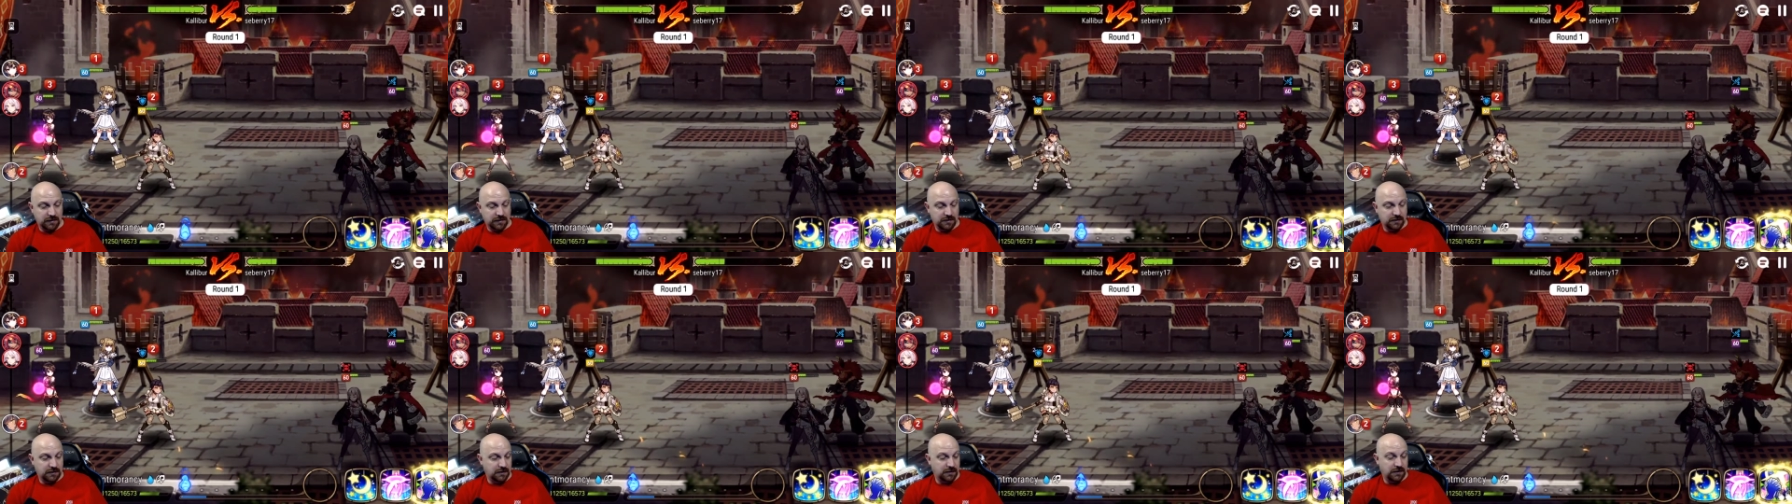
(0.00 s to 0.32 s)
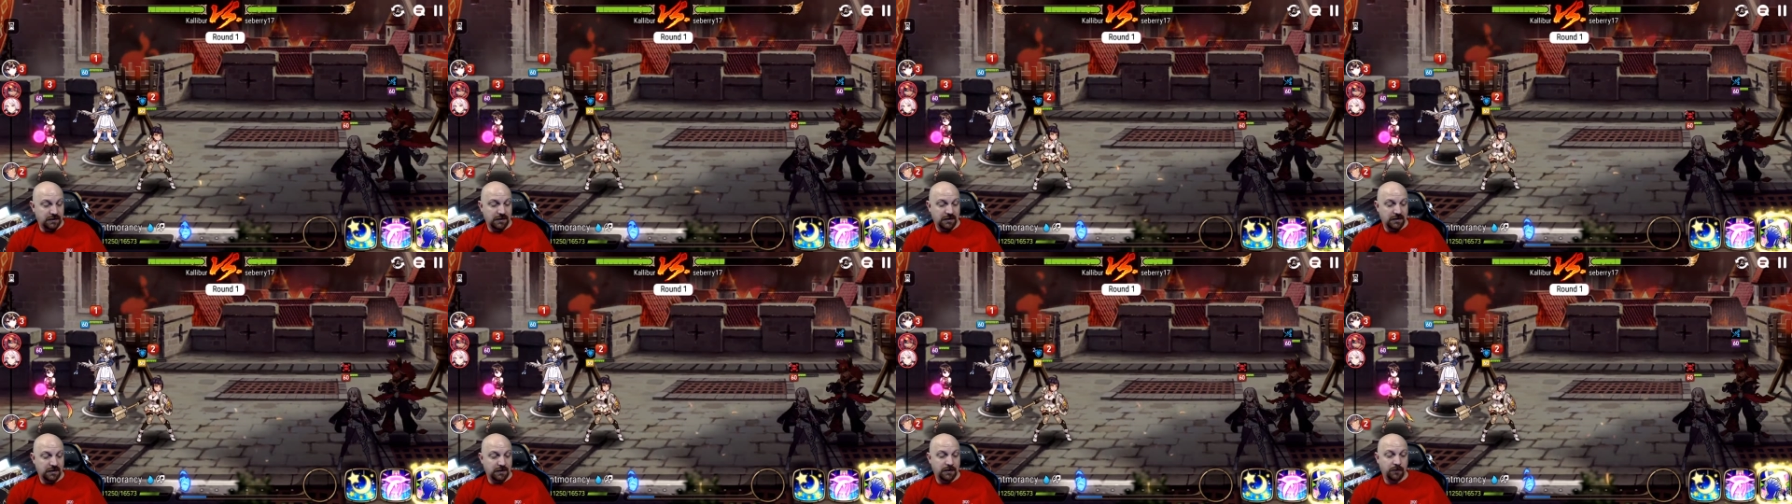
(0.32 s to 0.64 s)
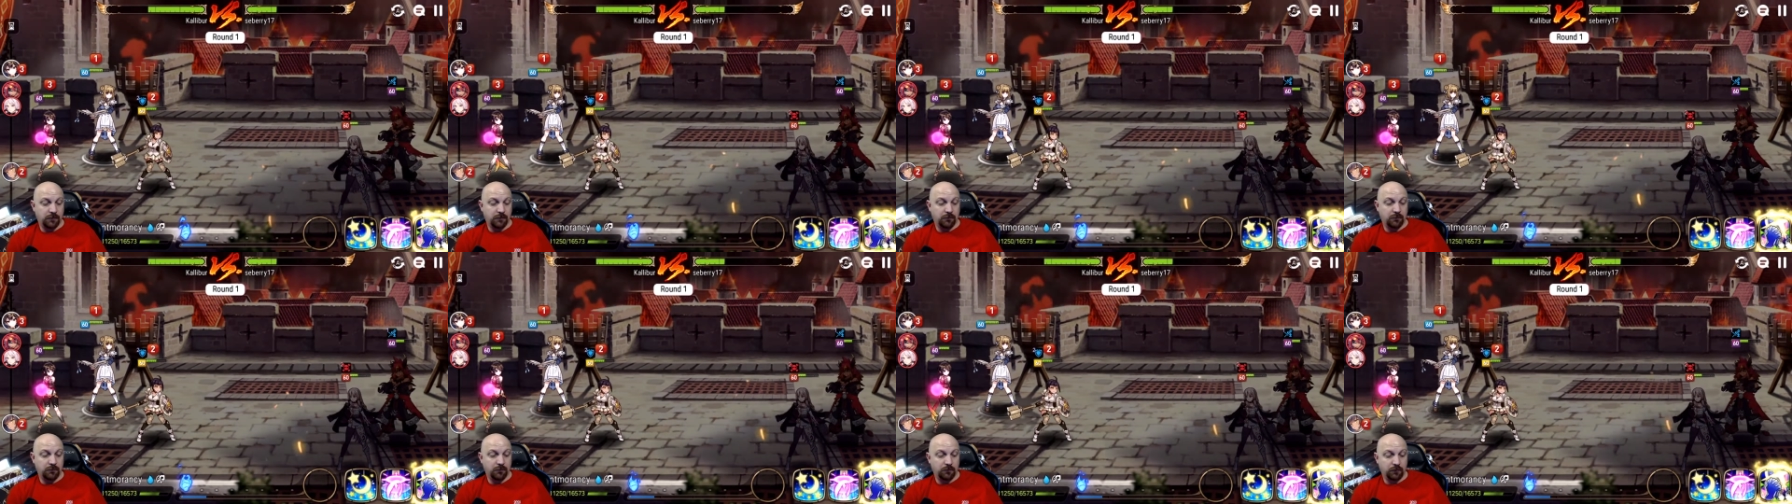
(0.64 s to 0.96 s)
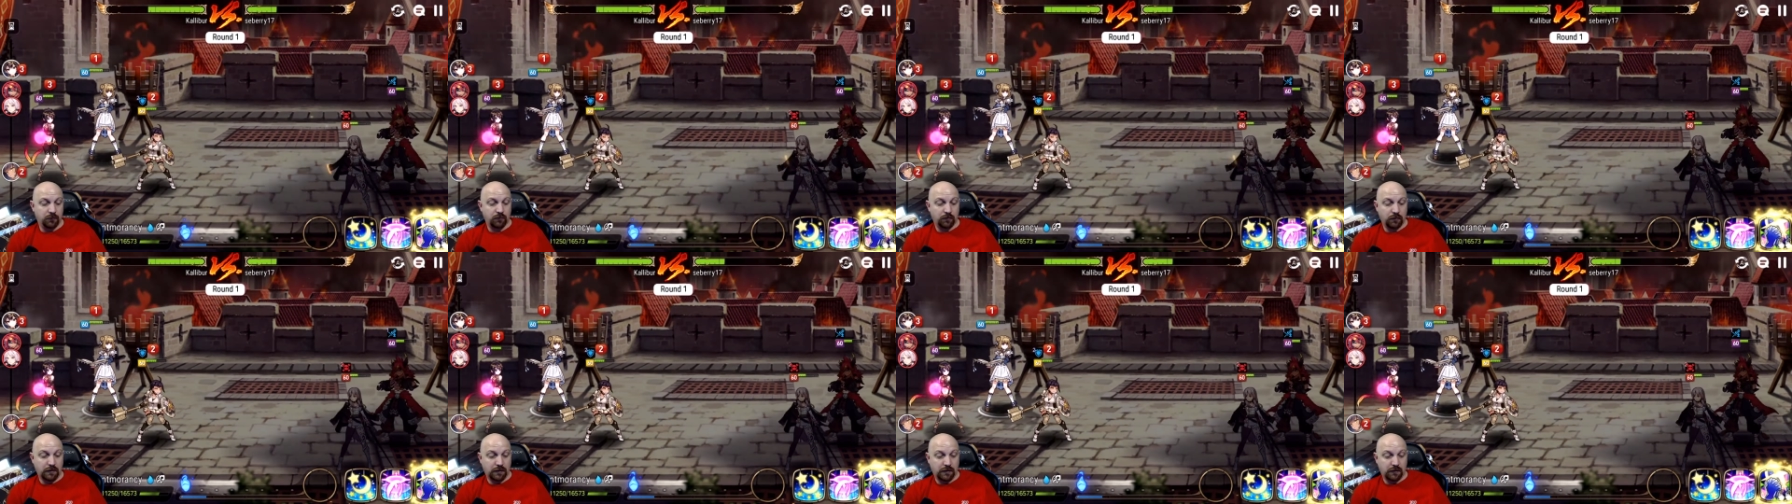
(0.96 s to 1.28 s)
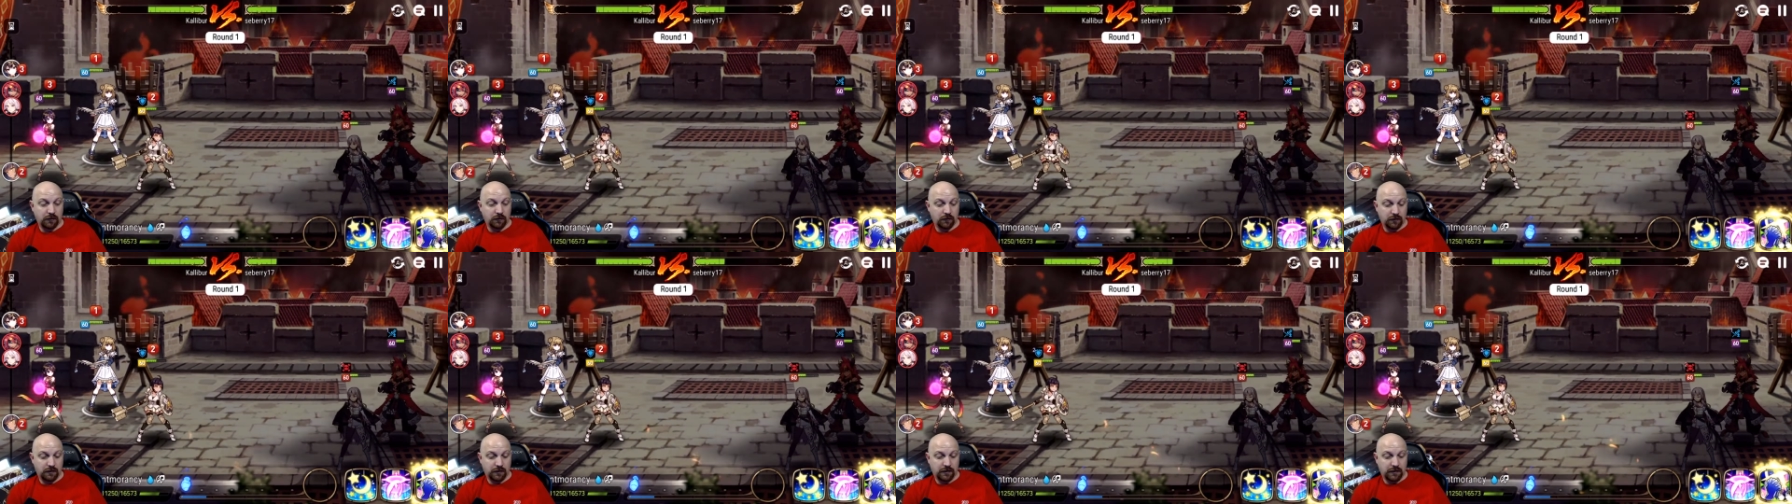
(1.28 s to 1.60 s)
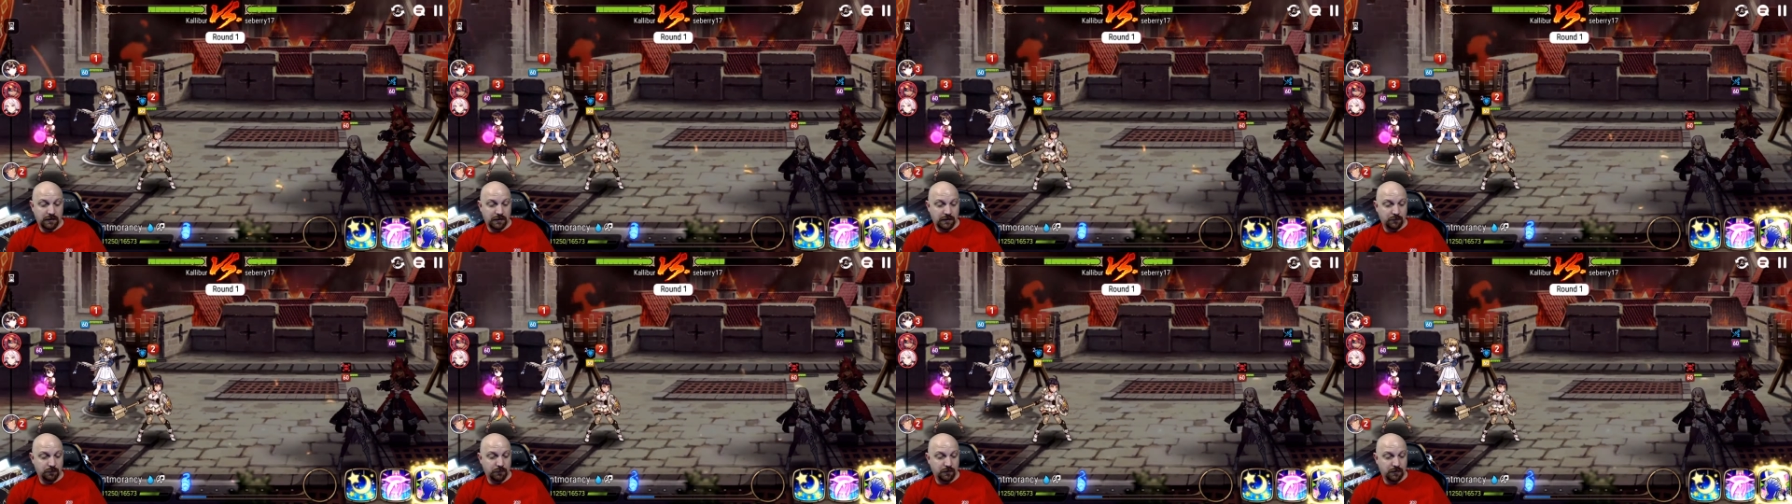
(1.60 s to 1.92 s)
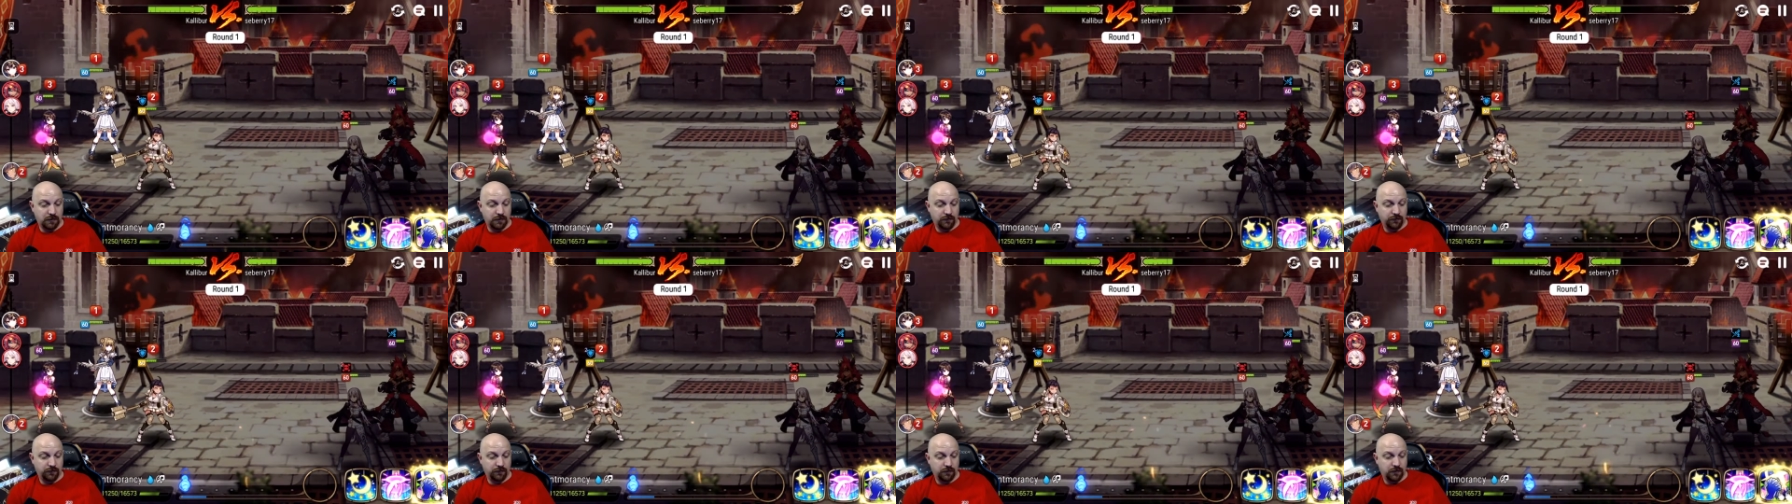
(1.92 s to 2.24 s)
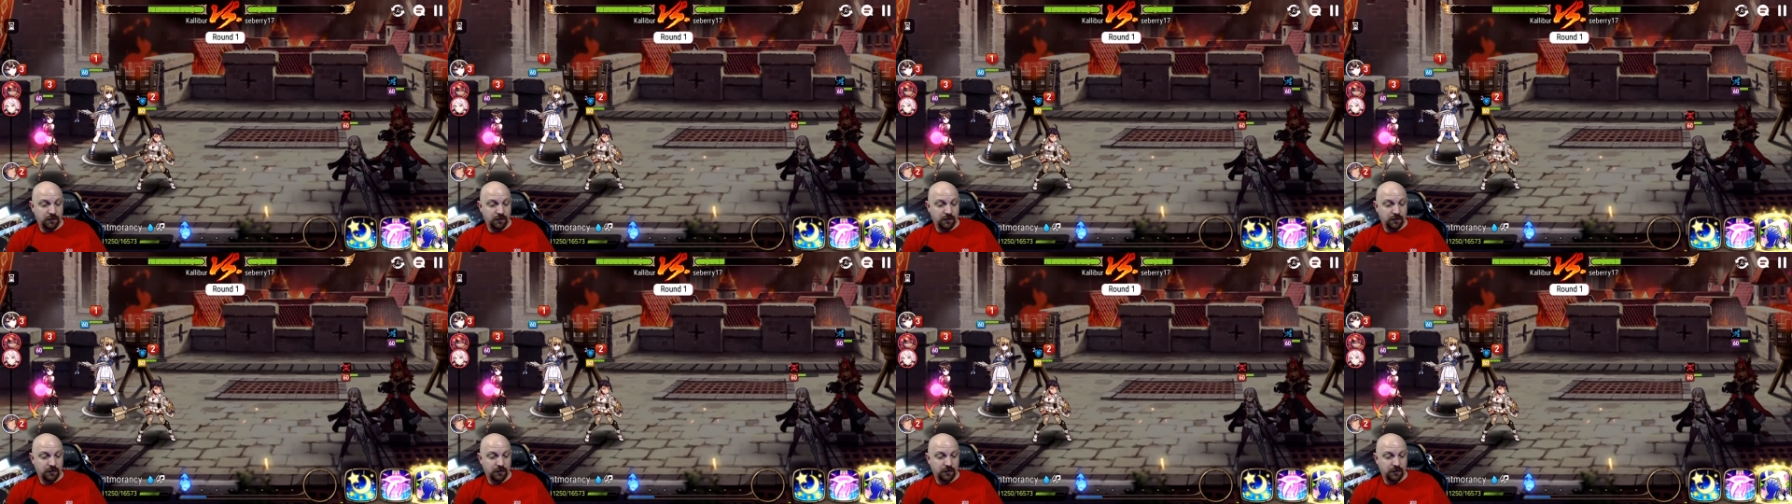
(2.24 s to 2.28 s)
um, regular attack buff,